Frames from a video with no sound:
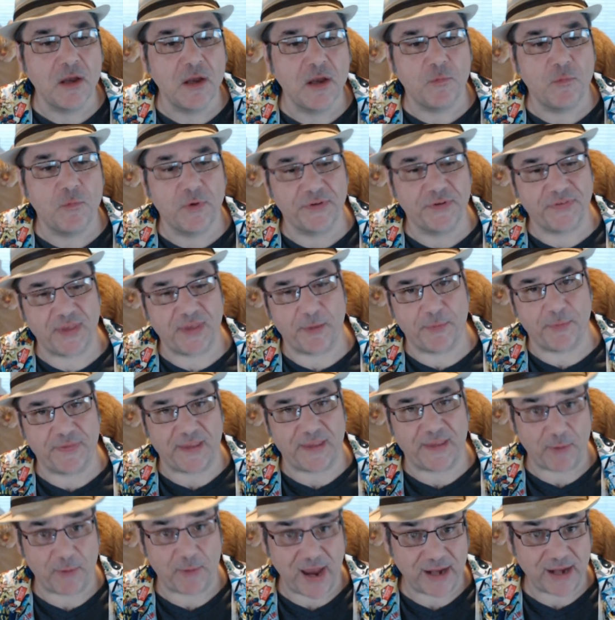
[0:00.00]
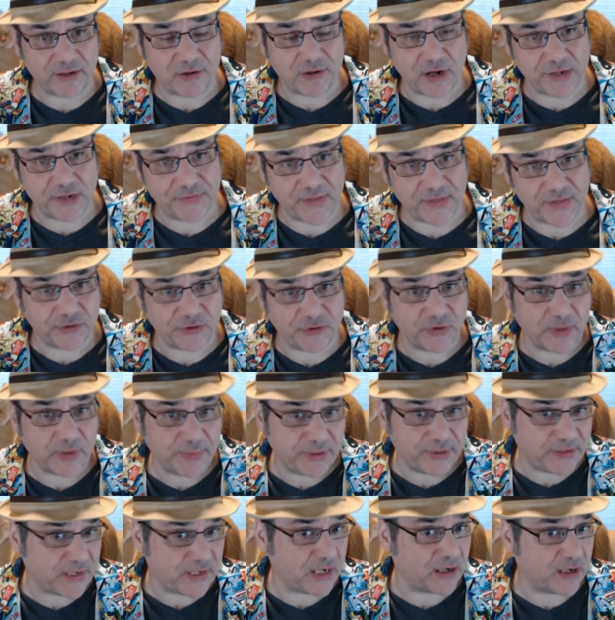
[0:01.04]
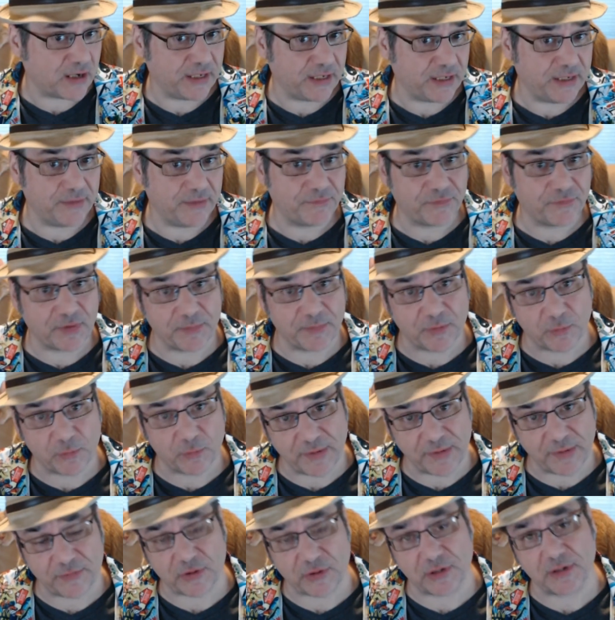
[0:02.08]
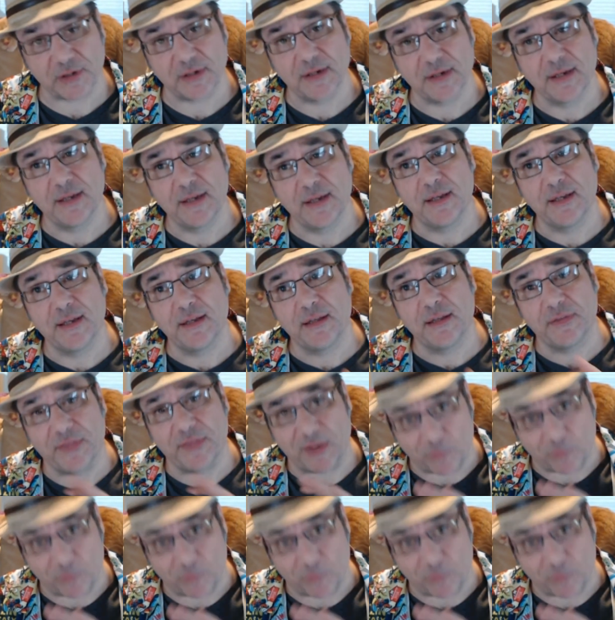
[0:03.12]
was that when they ran across that tributary from the river that